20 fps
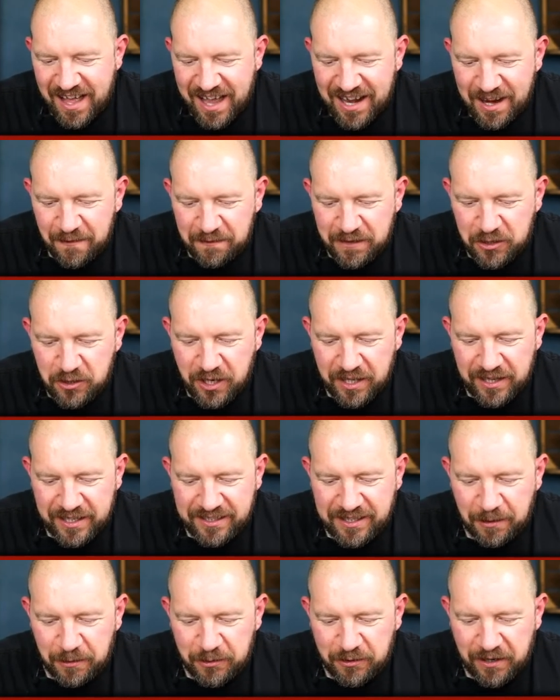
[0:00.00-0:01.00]
I'll have to check the
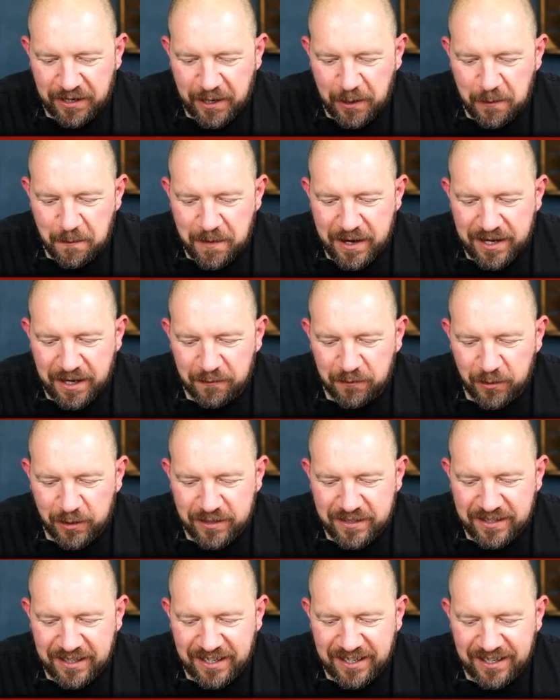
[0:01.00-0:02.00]
soundtrack out, mate. I've
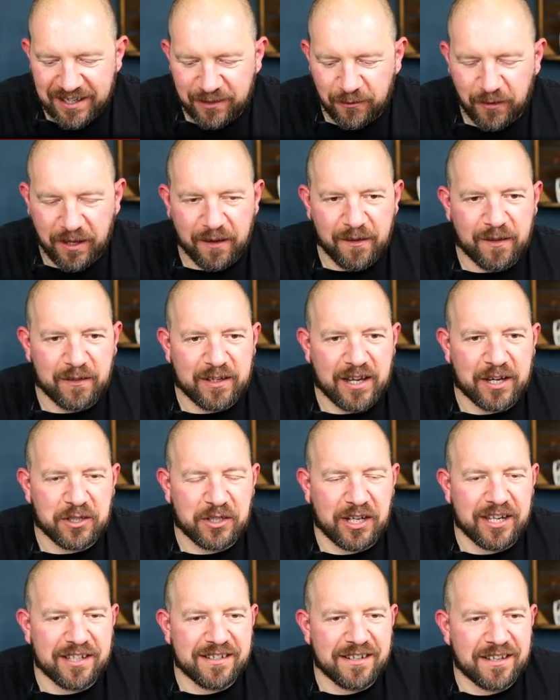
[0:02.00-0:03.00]
not, uh, I don't think I've
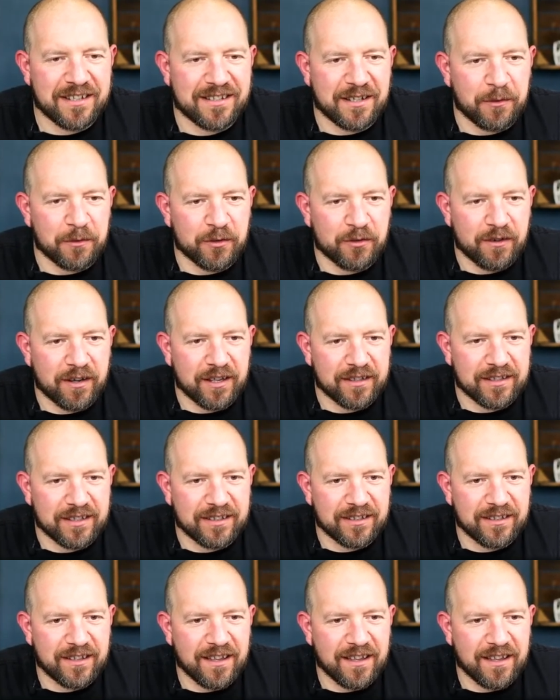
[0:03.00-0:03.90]
actually listened to the soundtrack.